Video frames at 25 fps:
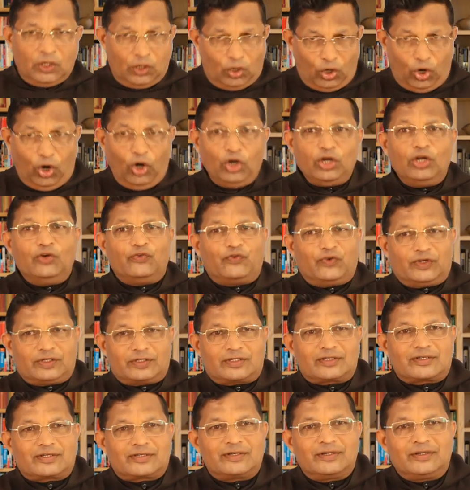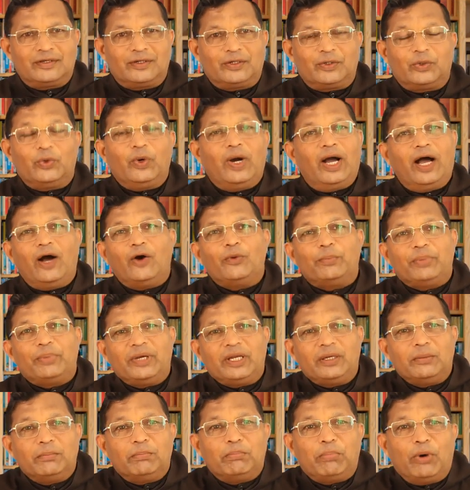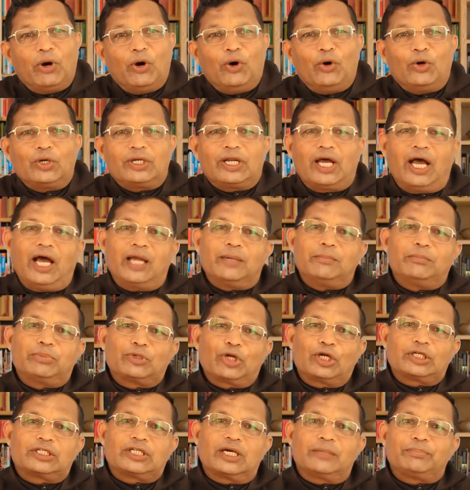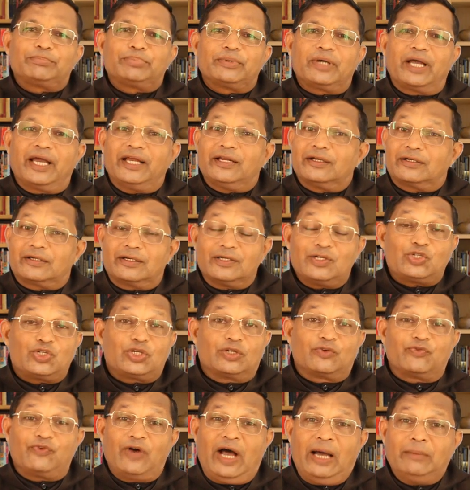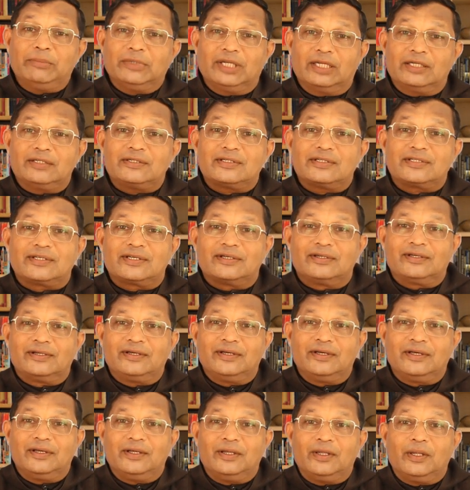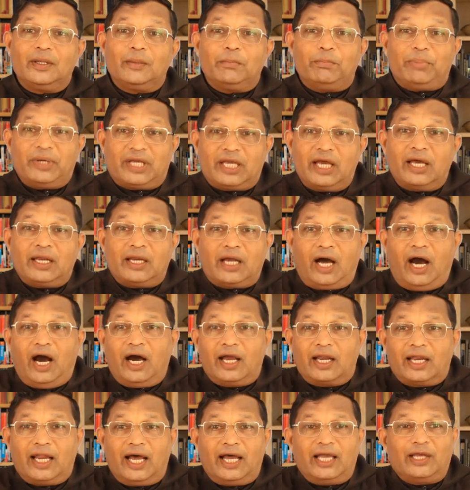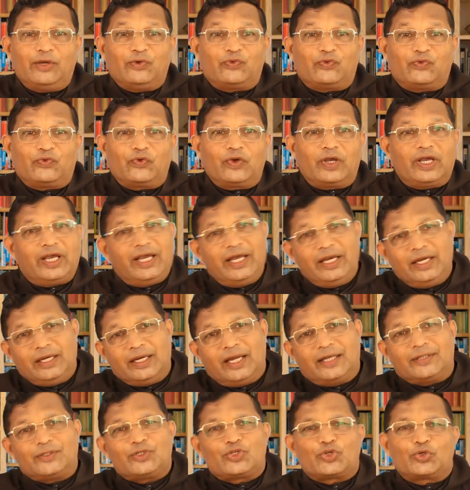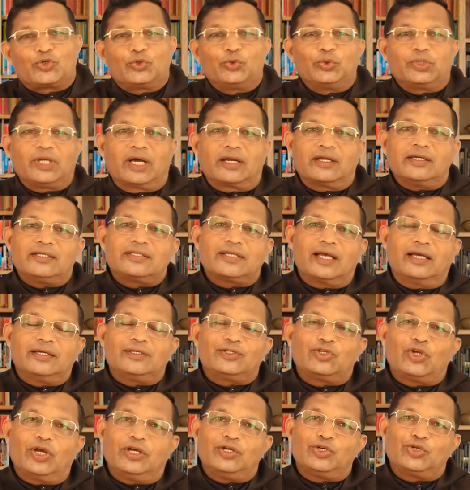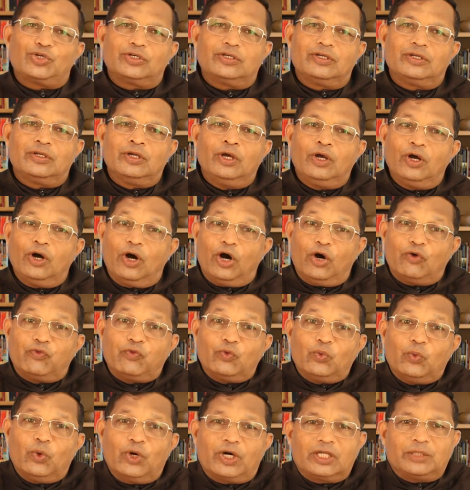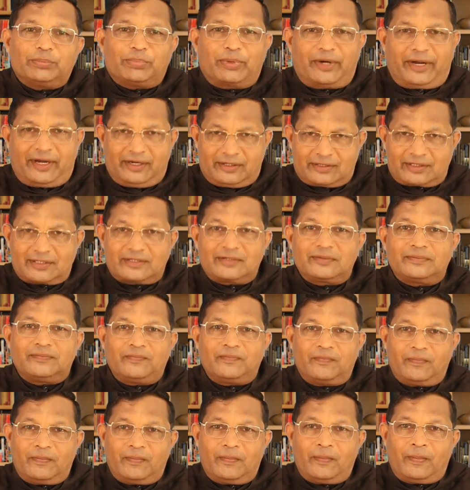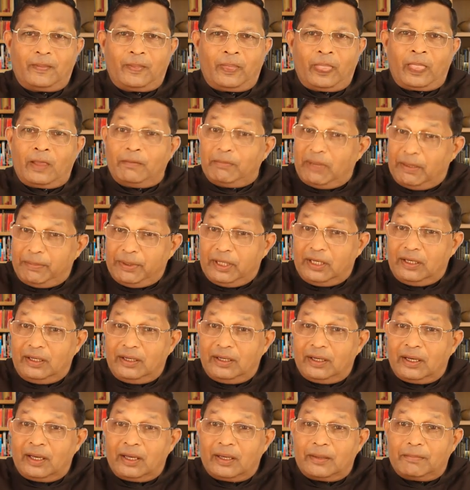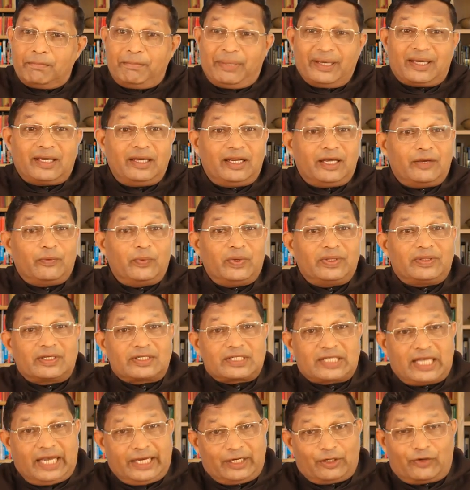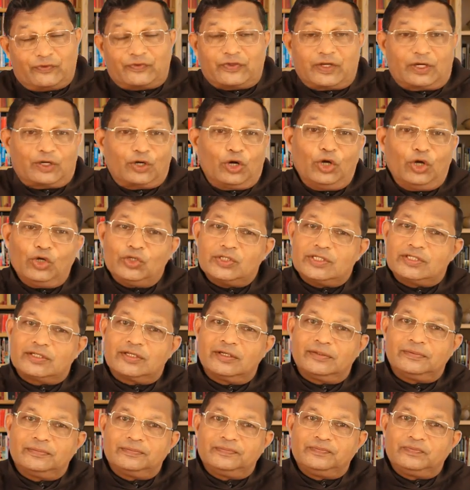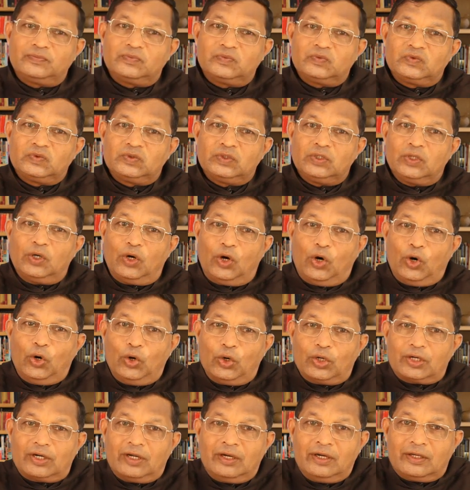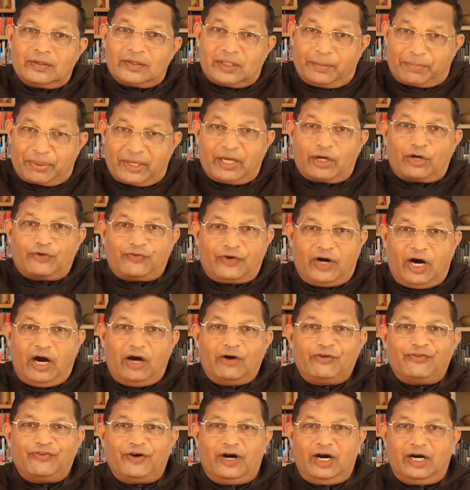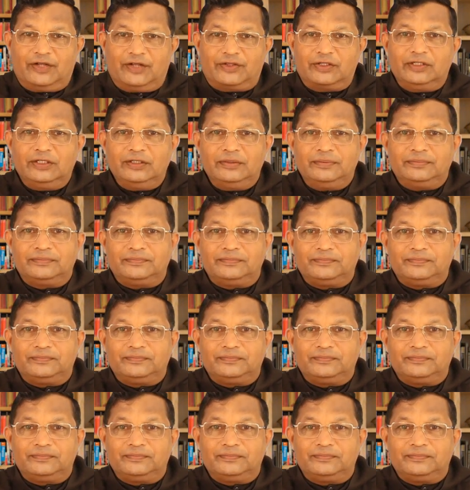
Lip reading: All of us who have been born and brought up in Christian families began our life in and through the recitation of vocal prayers, maybe beginning with the sign of the cross or the prayer of our Father.